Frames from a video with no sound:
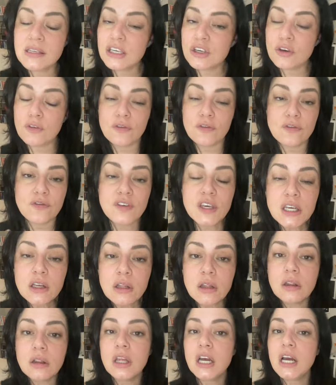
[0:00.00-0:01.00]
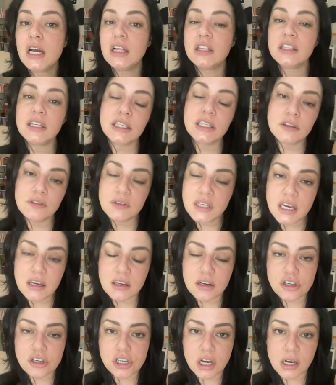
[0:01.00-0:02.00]
You feel like you've taken
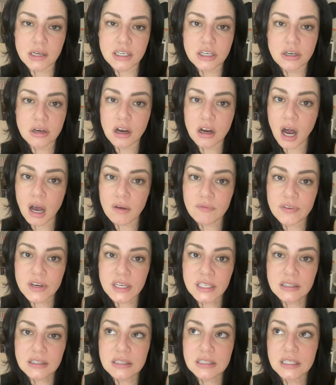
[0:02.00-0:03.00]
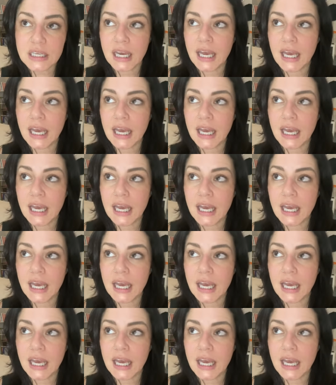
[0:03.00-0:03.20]
a shot to your confidence.